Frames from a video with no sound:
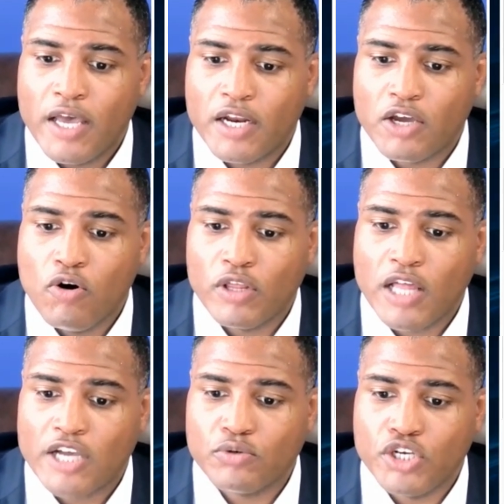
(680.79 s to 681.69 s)
In a
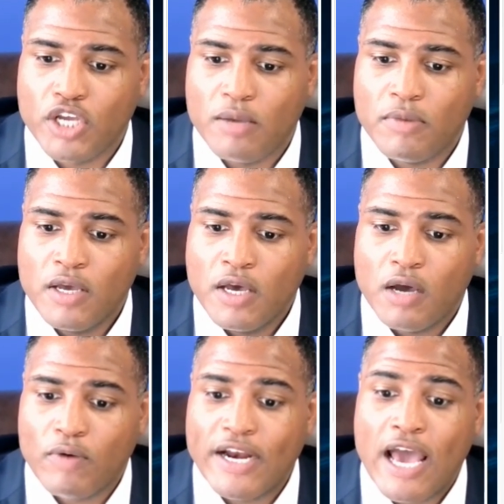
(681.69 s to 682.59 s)
Goldilocks regime,
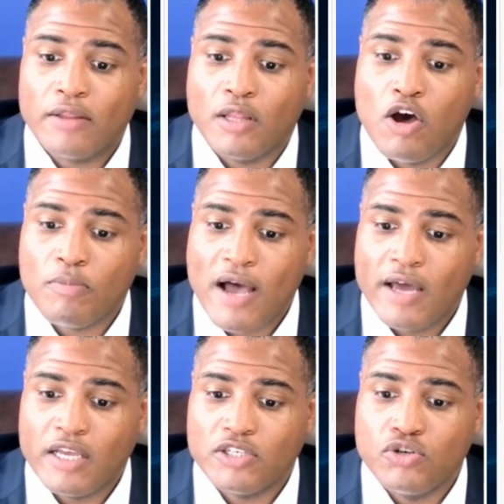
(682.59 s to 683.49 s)
right now, the long
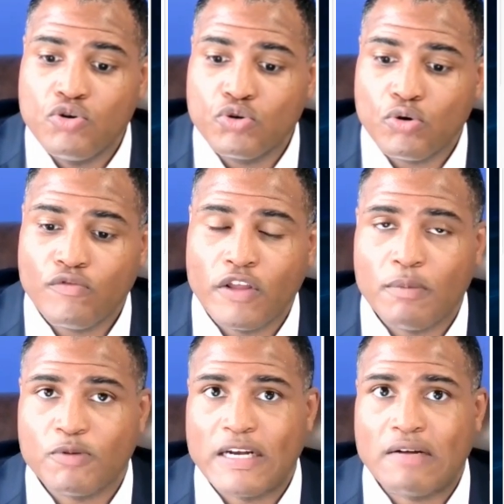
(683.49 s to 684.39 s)
bond is neutral from the
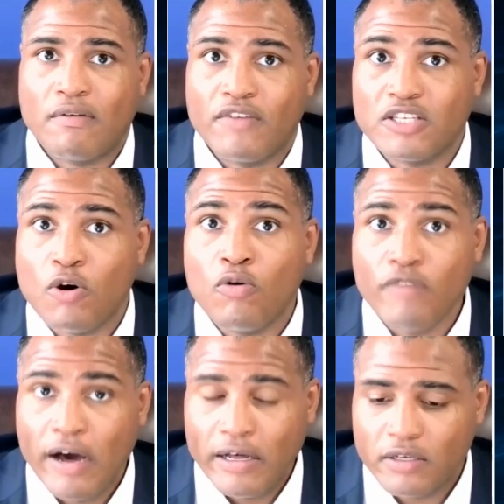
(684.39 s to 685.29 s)
perspective of its own
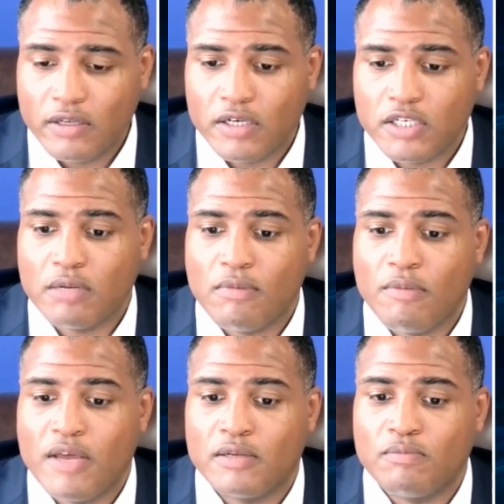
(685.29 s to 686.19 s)
volatility adjusted
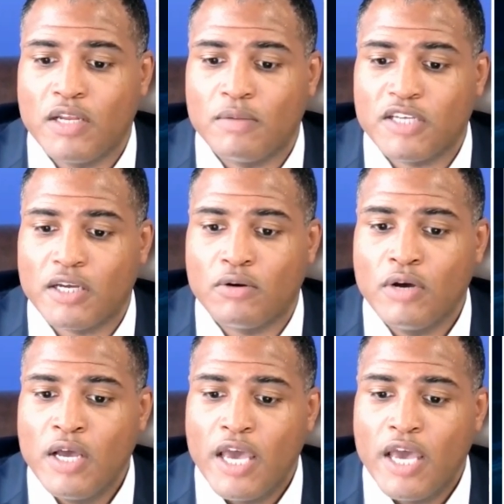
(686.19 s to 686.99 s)
momentum signal.